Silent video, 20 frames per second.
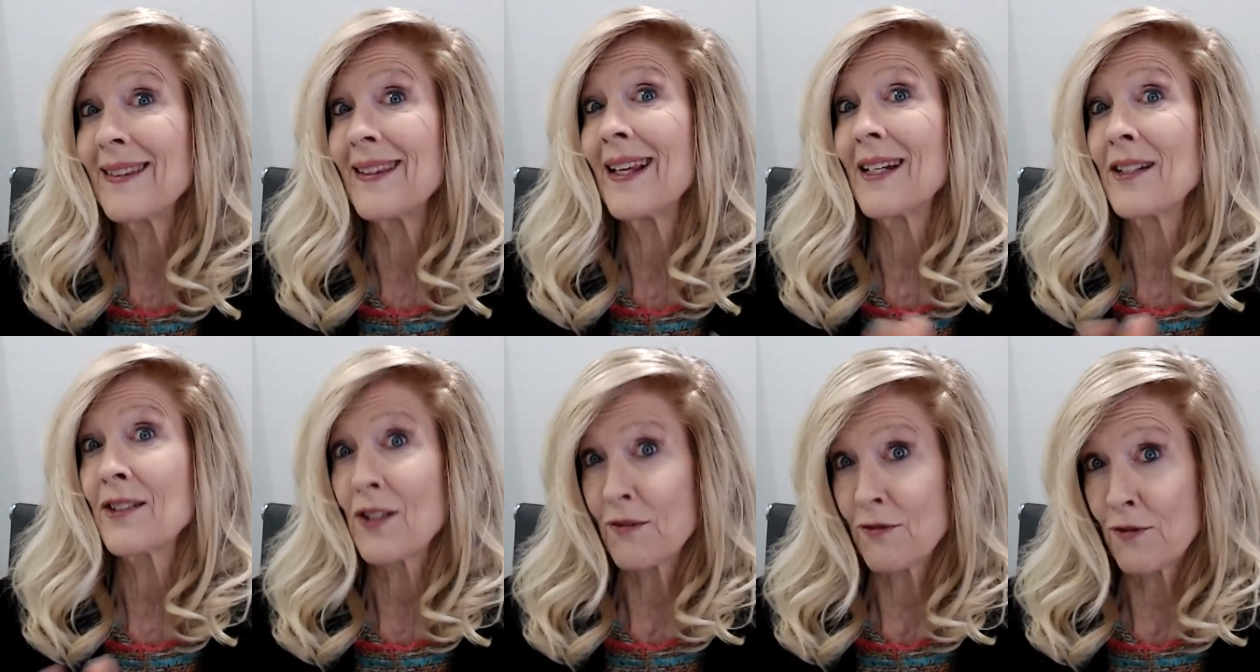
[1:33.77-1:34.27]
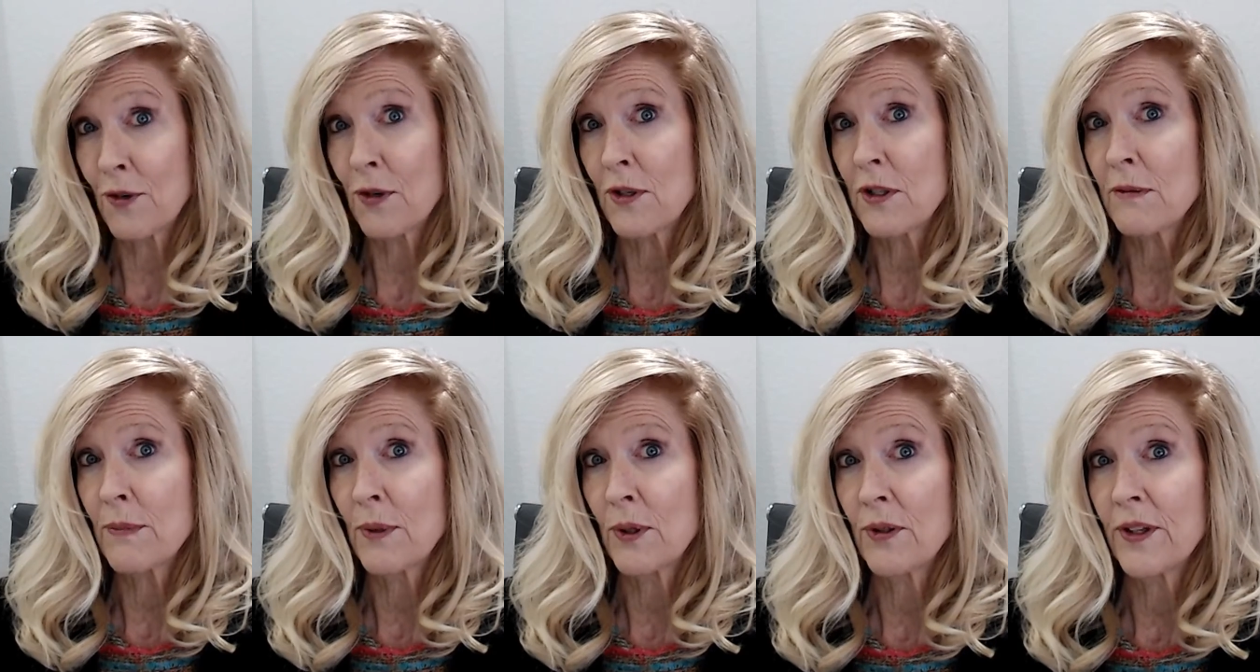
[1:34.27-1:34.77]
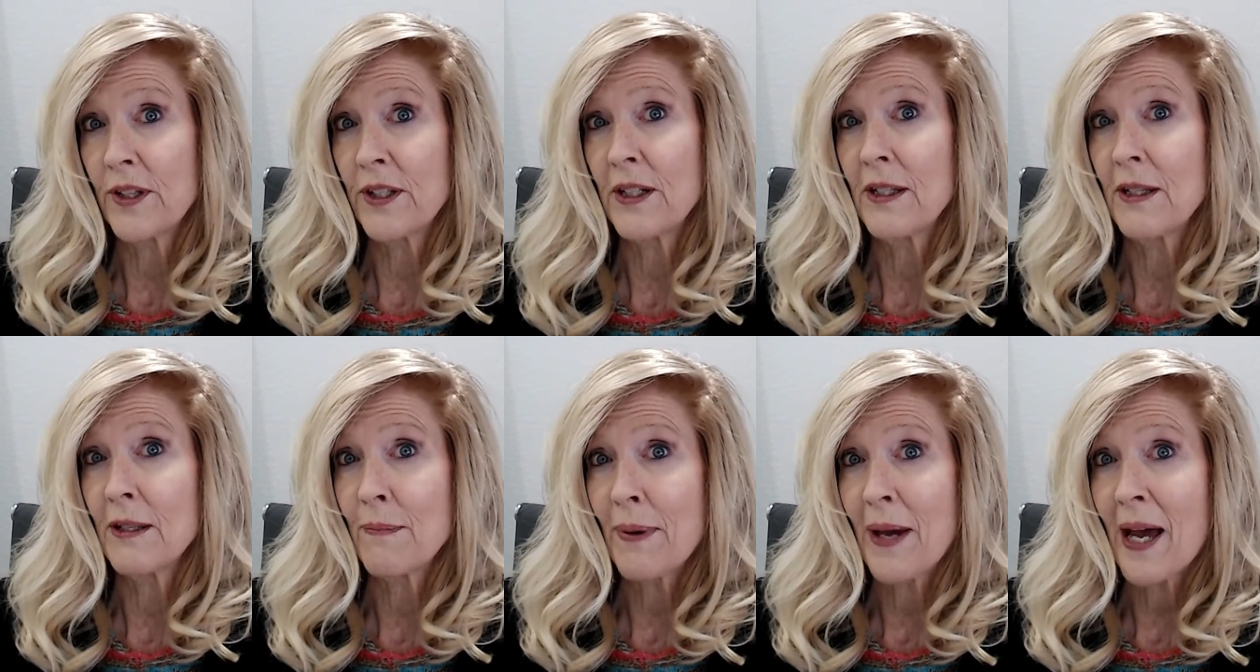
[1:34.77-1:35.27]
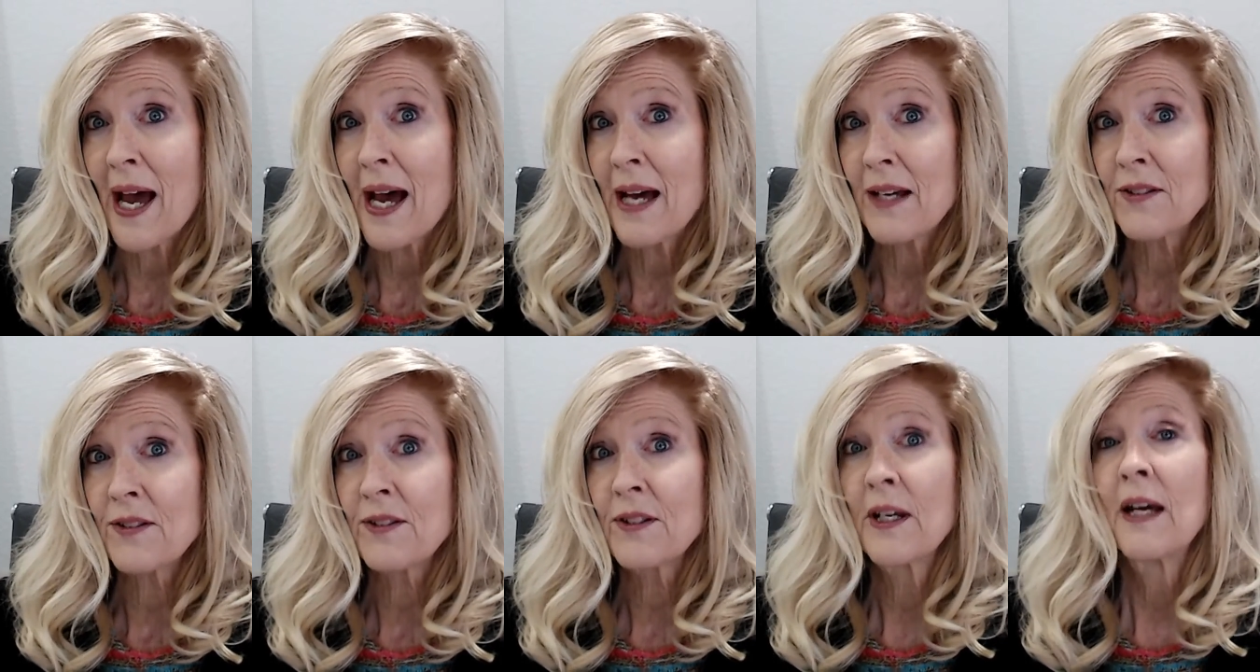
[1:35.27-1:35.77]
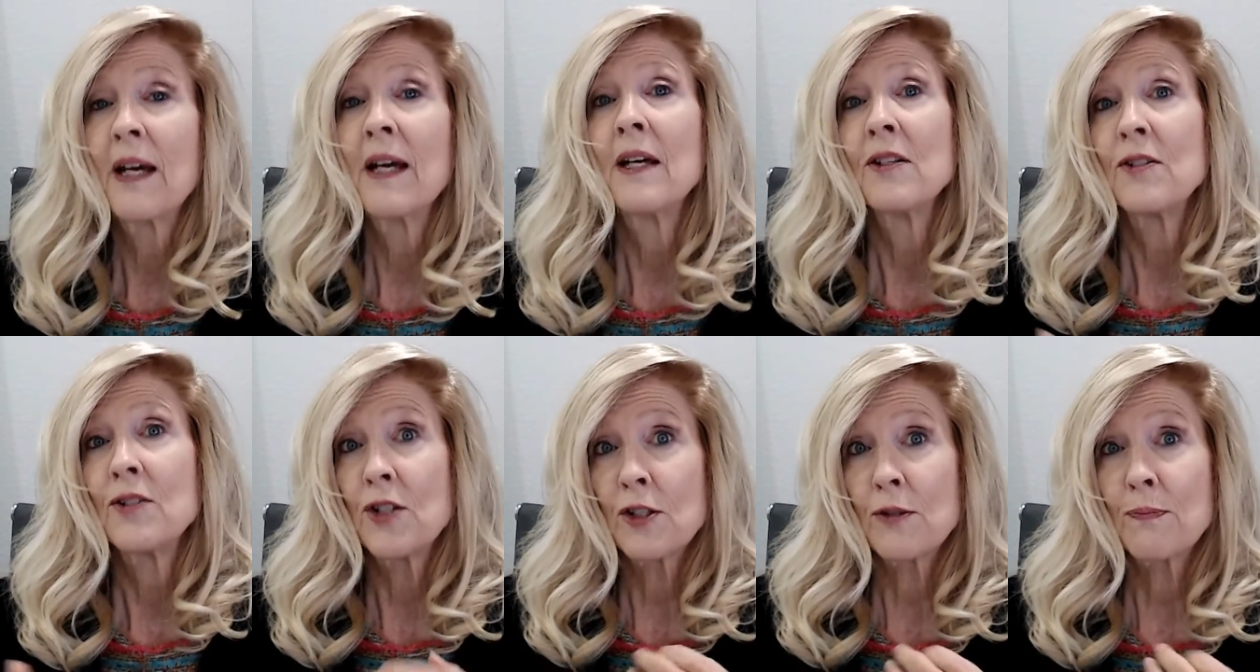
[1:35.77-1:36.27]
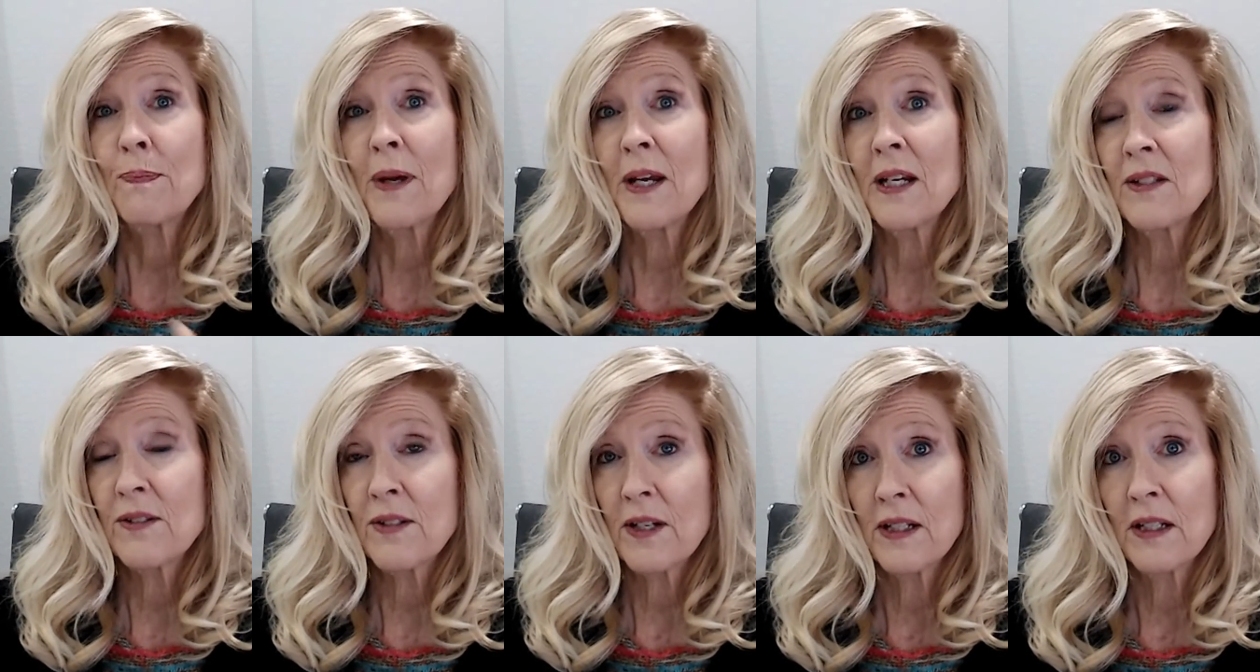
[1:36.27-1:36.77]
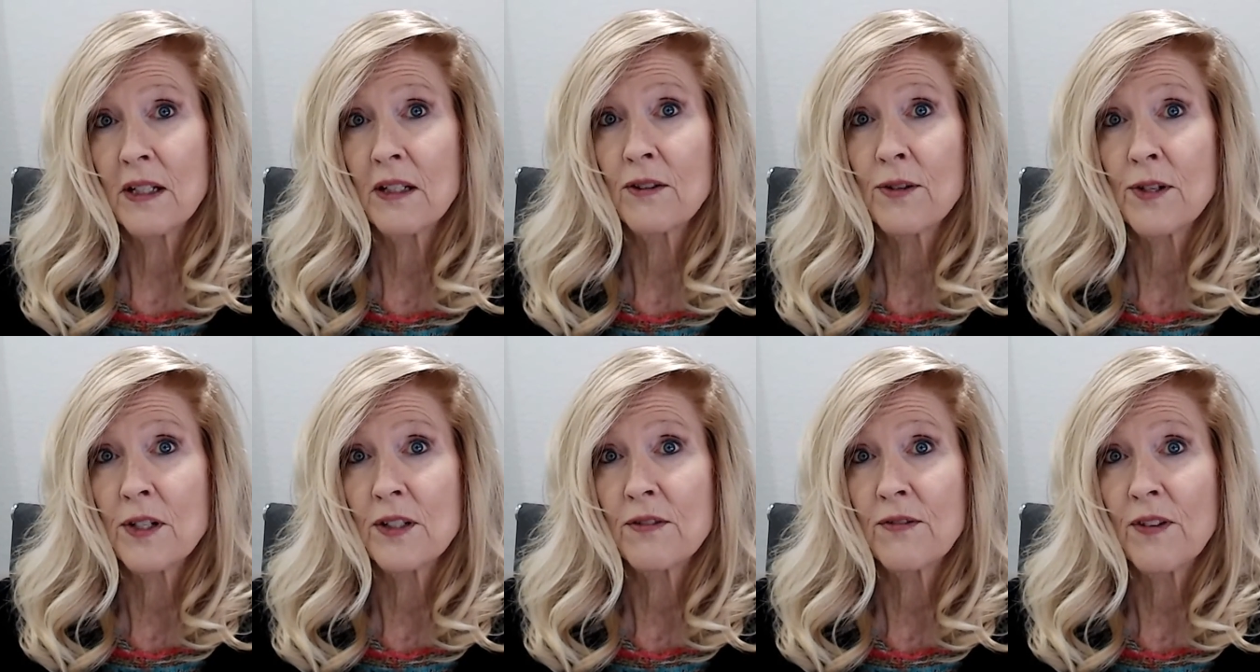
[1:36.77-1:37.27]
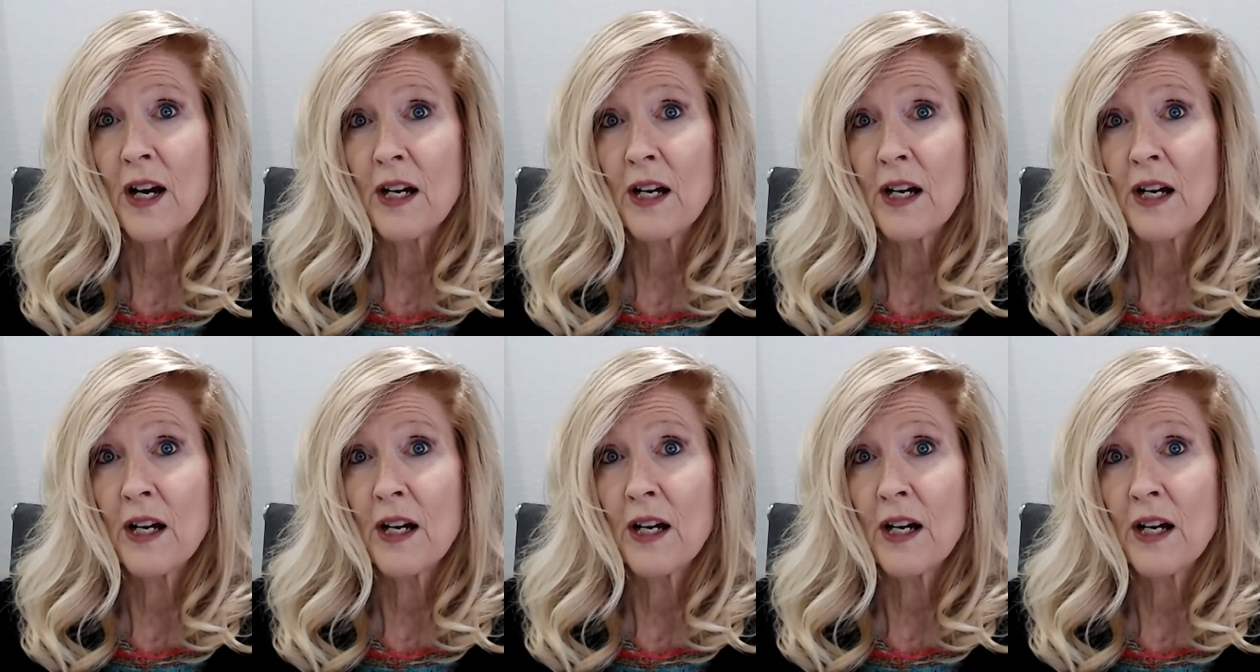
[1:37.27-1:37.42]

less affordable than in the past just based on increased